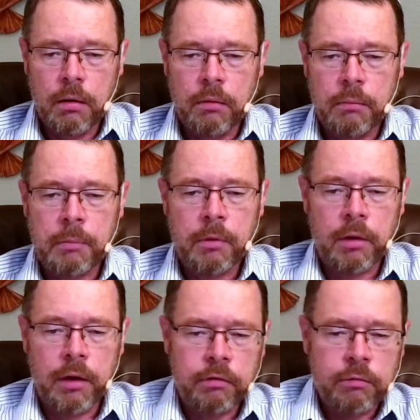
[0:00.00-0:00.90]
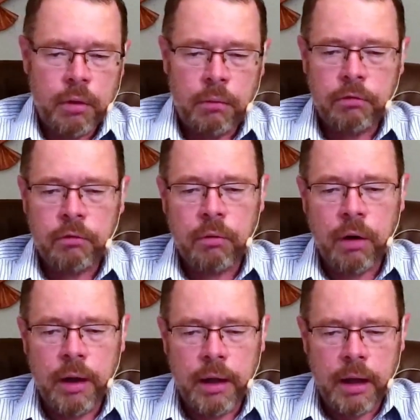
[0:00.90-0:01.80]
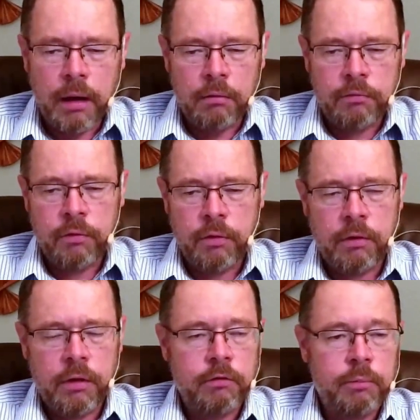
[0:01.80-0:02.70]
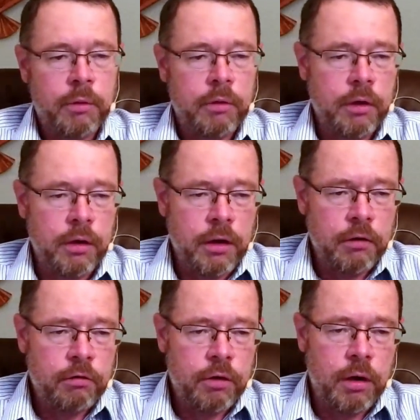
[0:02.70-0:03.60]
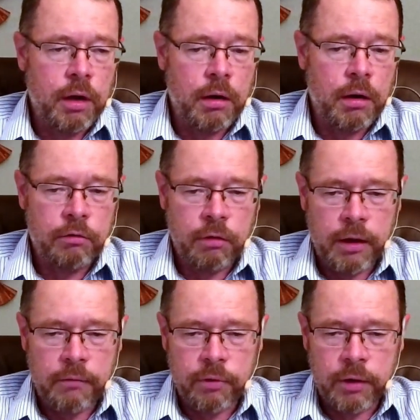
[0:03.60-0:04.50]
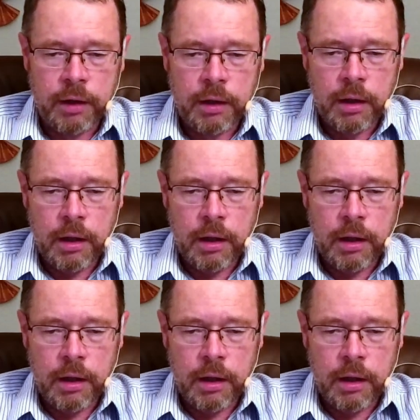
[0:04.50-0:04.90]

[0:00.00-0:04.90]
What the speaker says: Remember, Israel was crying out for their desperate condition under slavery.